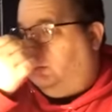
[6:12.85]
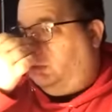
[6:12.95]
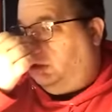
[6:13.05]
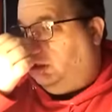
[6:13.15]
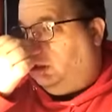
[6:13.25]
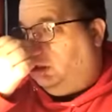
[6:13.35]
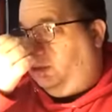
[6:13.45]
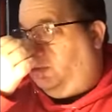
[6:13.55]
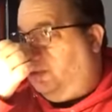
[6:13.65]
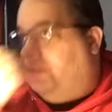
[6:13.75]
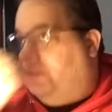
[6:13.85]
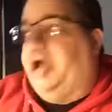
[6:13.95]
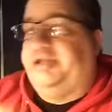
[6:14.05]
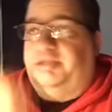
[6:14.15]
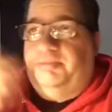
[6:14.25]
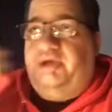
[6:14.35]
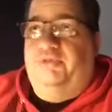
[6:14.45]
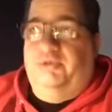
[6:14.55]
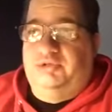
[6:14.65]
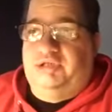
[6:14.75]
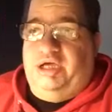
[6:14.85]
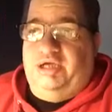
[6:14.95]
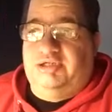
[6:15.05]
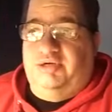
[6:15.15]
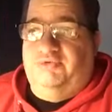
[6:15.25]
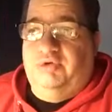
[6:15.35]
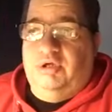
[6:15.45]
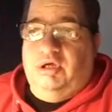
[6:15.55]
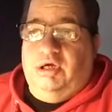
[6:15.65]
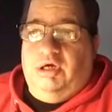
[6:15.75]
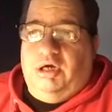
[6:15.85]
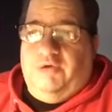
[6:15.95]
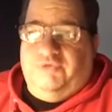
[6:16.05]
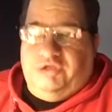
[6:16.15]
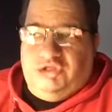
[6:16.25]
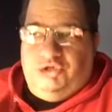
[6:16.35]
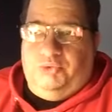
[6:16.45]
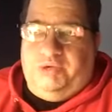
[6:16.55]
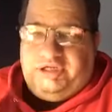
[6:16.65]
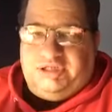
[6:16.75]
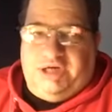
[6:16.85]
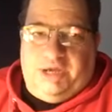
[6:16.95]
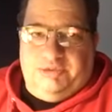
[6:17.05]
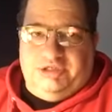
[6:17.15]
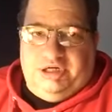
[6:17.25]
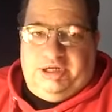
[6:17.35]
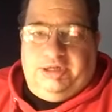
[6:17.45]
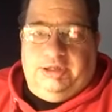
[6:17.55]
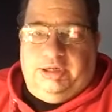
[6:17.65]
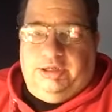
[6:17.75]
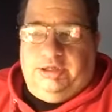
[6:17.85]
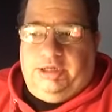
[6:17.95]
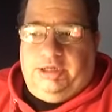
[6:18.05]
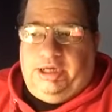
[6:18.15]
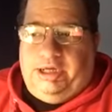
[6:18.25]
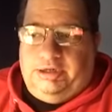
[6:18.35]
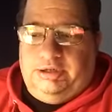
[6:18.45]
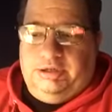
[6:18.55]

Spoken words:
And it reminded me of those days of the 2 weeks that I was in England and